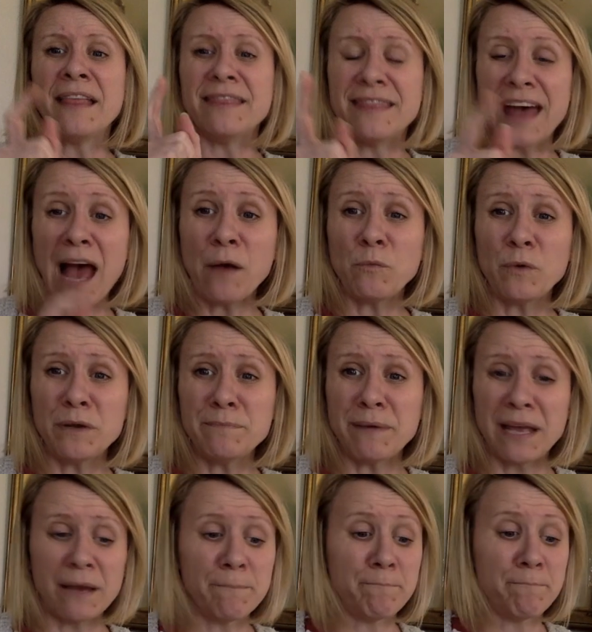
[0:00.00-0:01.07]
That would
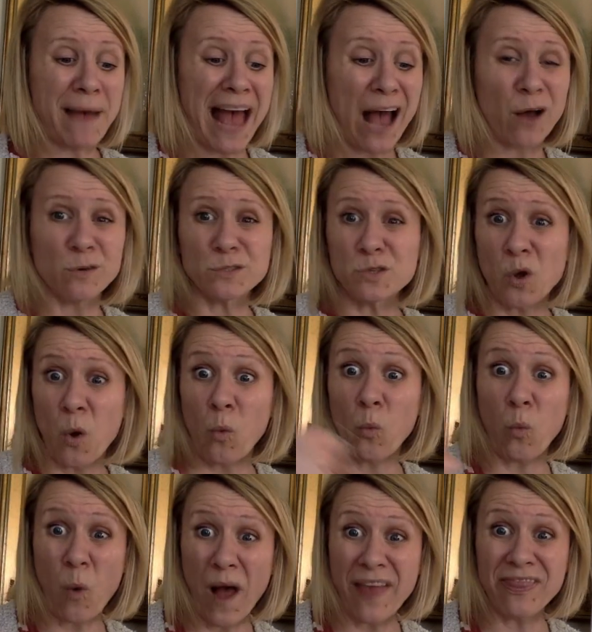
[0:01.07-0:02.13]
be about
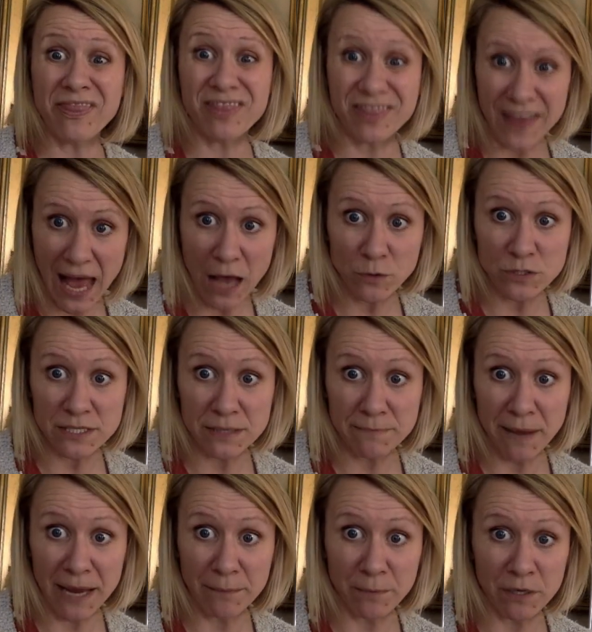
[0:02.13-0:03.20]
1,000
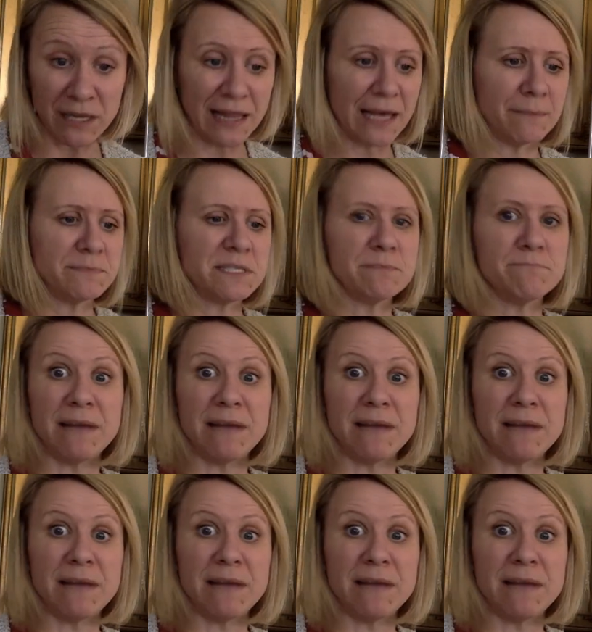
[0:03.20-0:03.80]
paper clips,